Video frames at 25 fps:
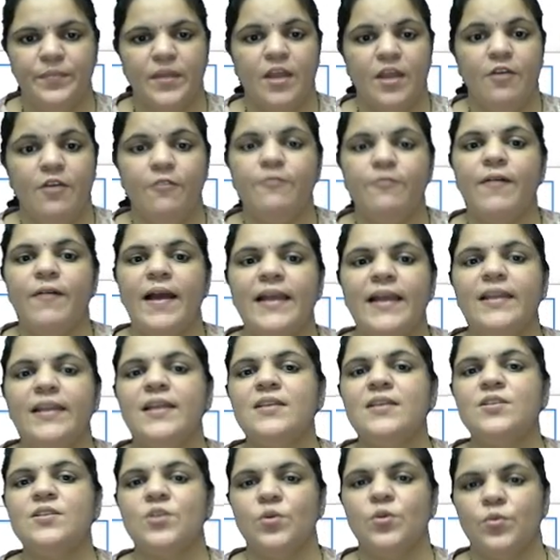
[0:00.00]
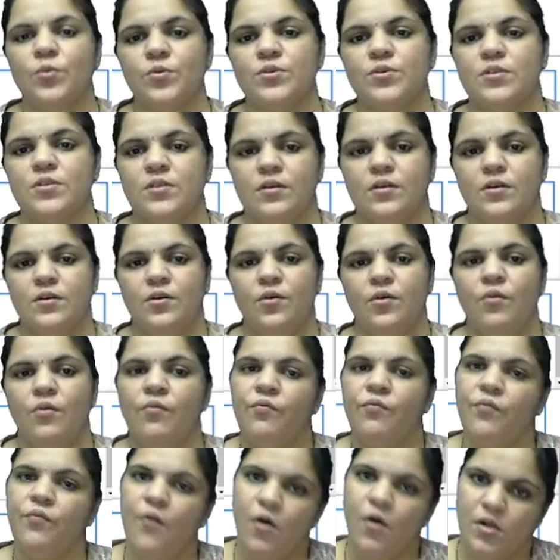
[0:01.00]
File is closed,
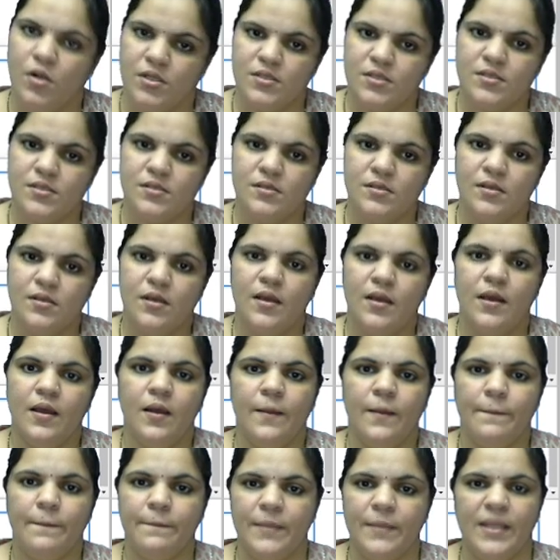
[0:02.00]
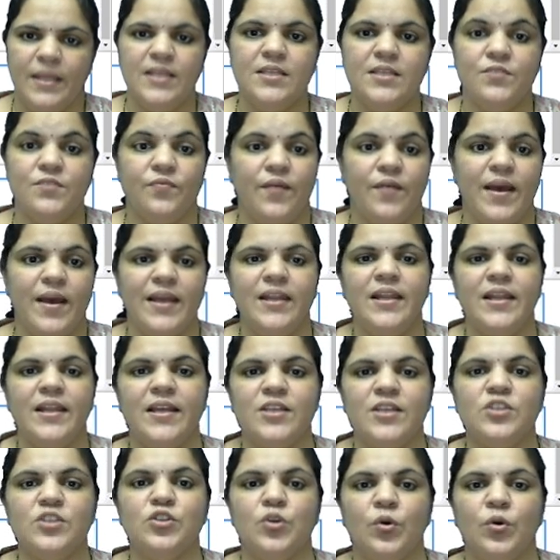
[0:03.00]
false, means file
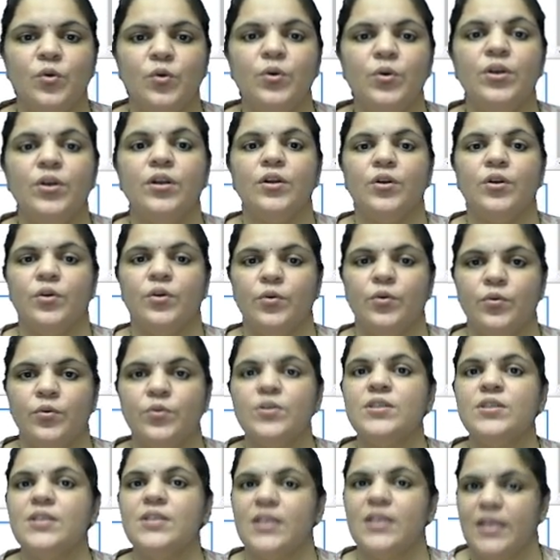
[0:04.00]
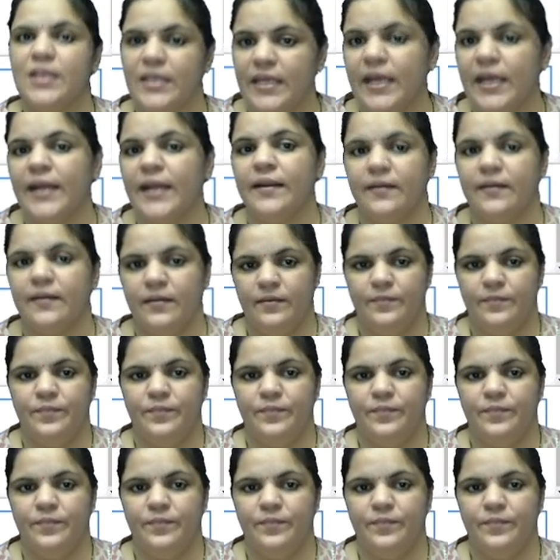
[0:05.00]
is not closed yet.